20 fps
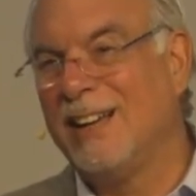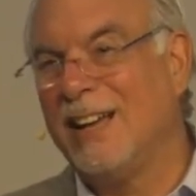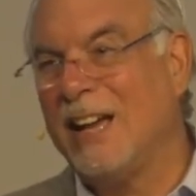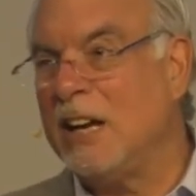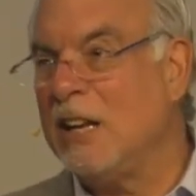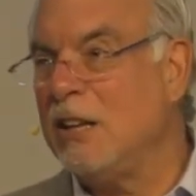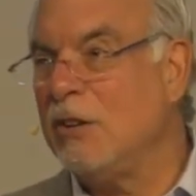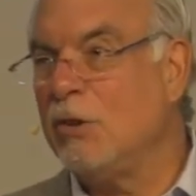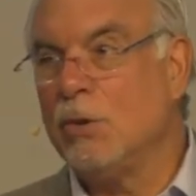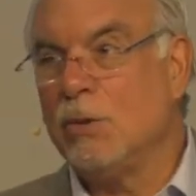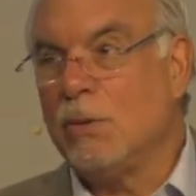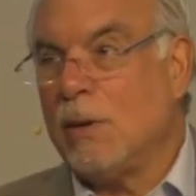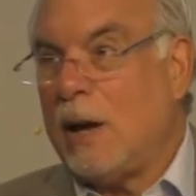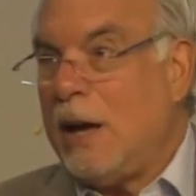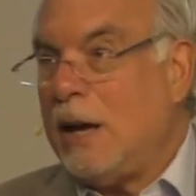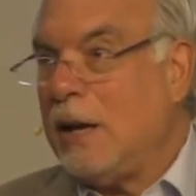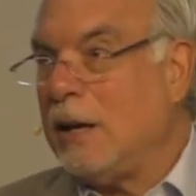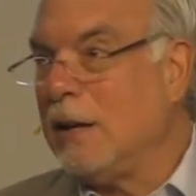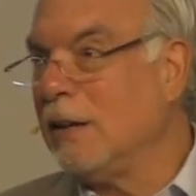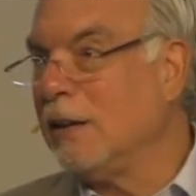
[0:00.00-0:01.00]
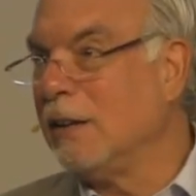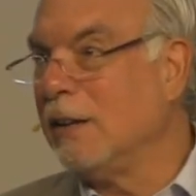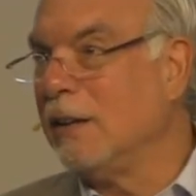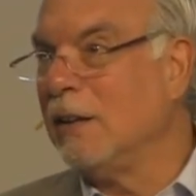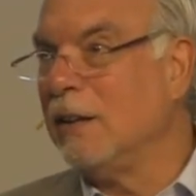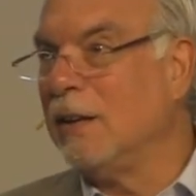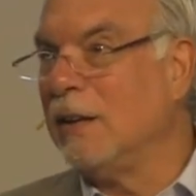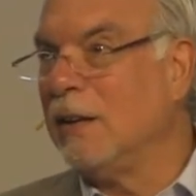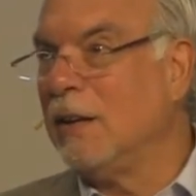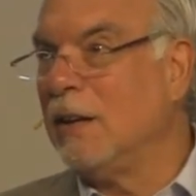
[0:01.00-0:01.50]
And he knew, hey,
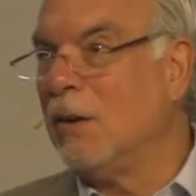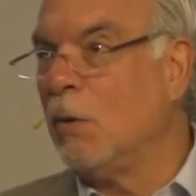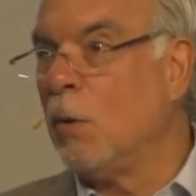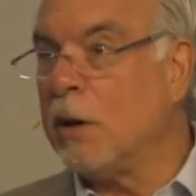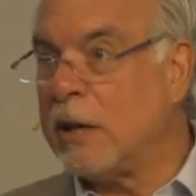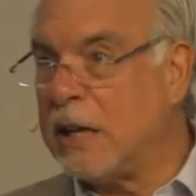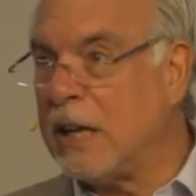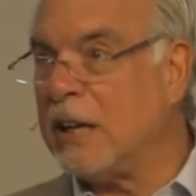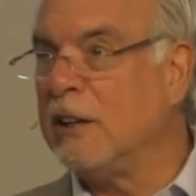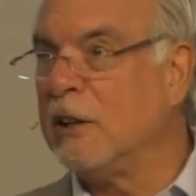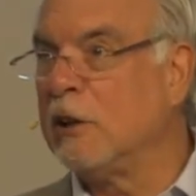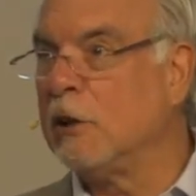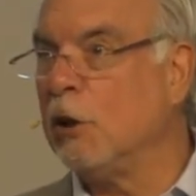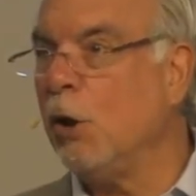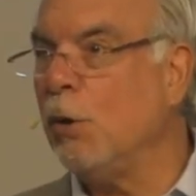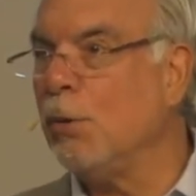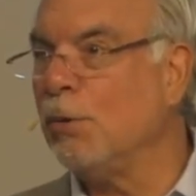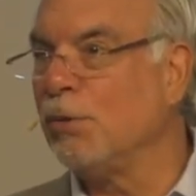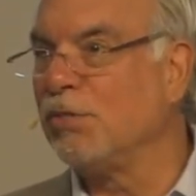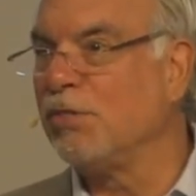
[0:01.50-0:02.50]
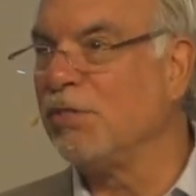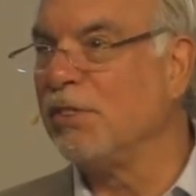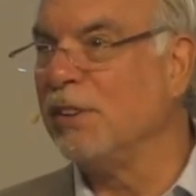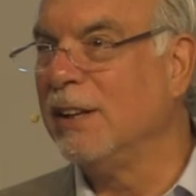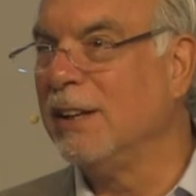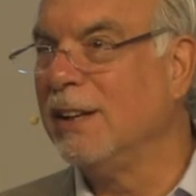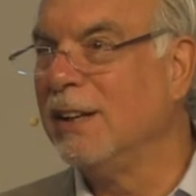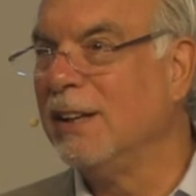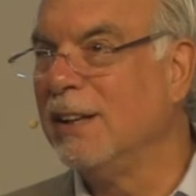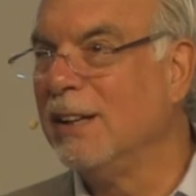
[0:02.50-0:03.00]
we're getting close.
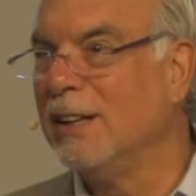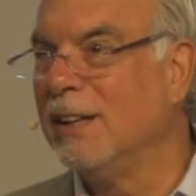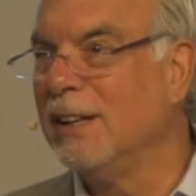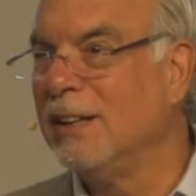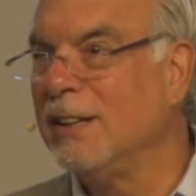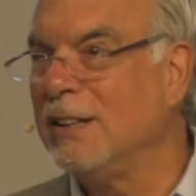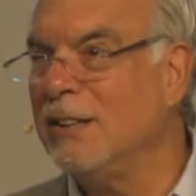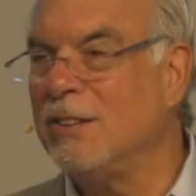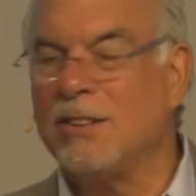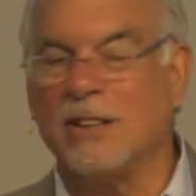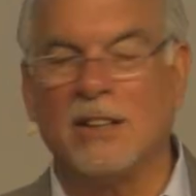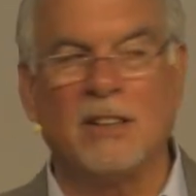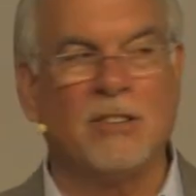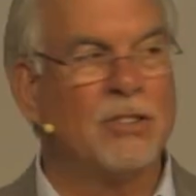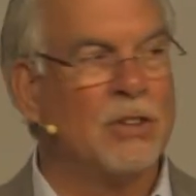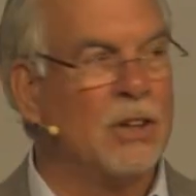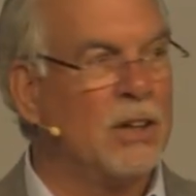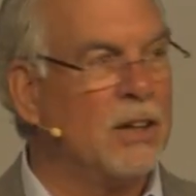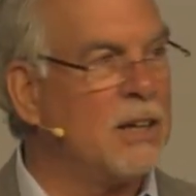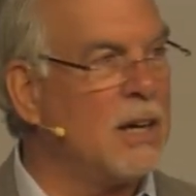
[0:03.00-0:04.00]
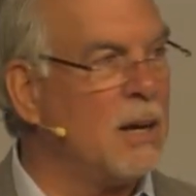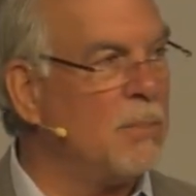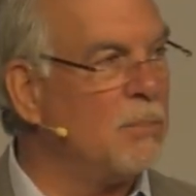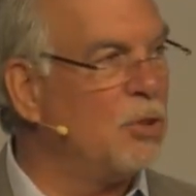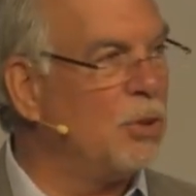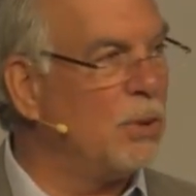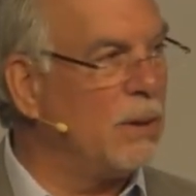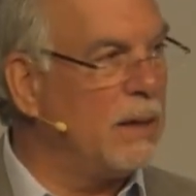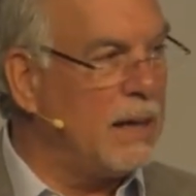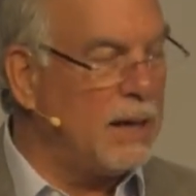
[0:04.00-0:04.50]
This thing's going to come
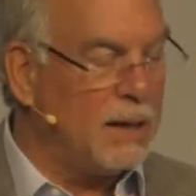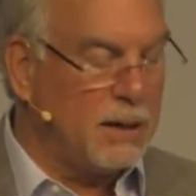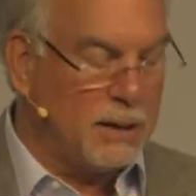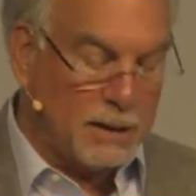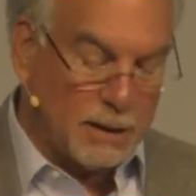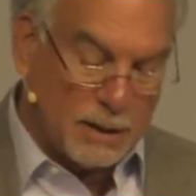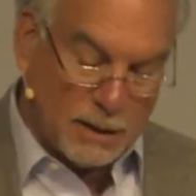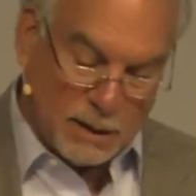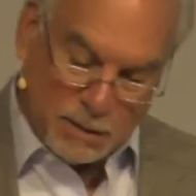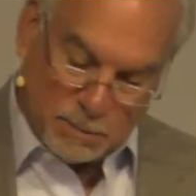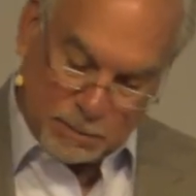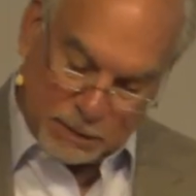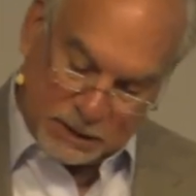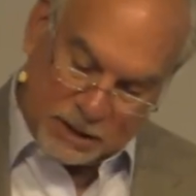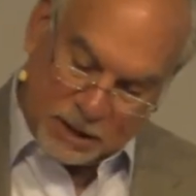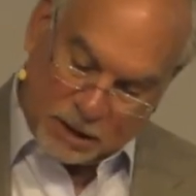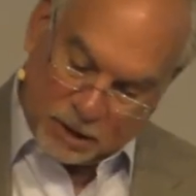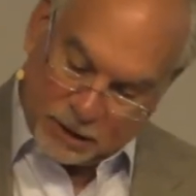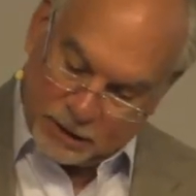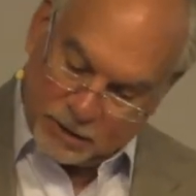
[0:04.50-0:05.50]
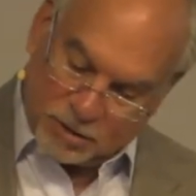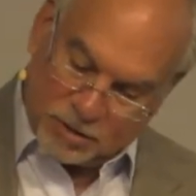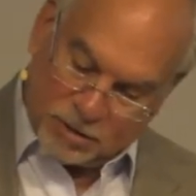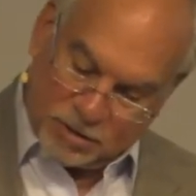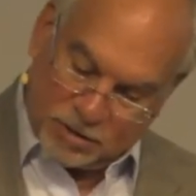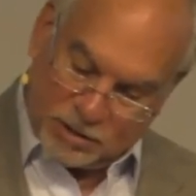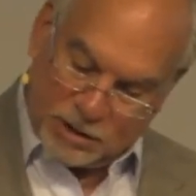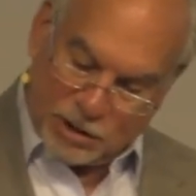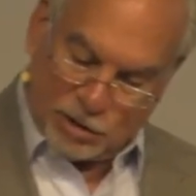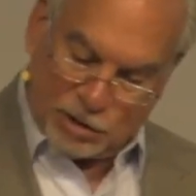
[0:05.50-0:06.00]
to an end. But Darius is
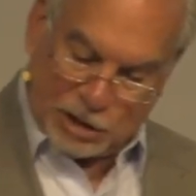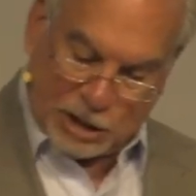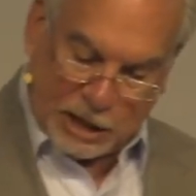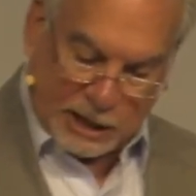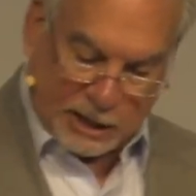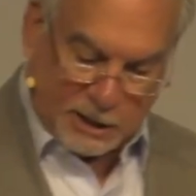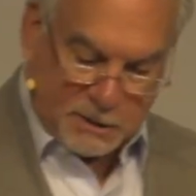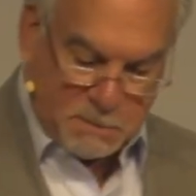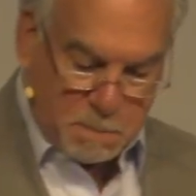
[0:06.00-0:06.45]
still king.